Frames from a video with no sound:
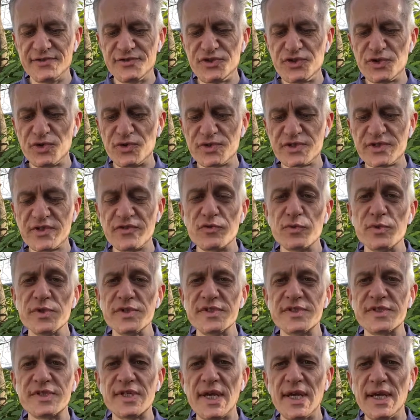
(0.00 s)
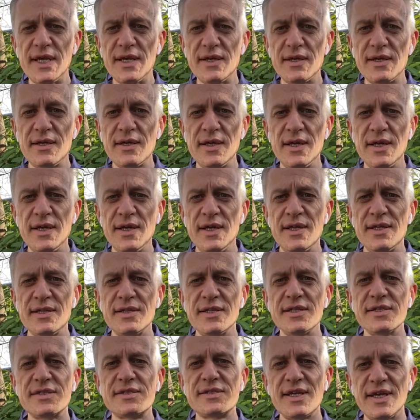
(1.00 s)
Joseph would say, the
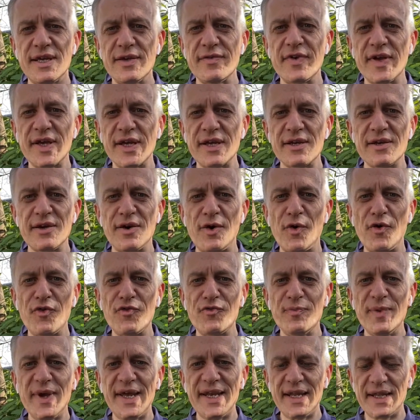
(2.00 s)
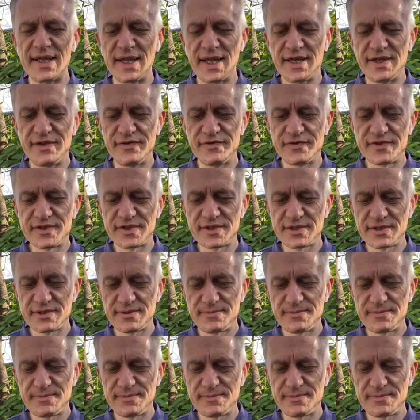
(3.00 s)
saving of many lives.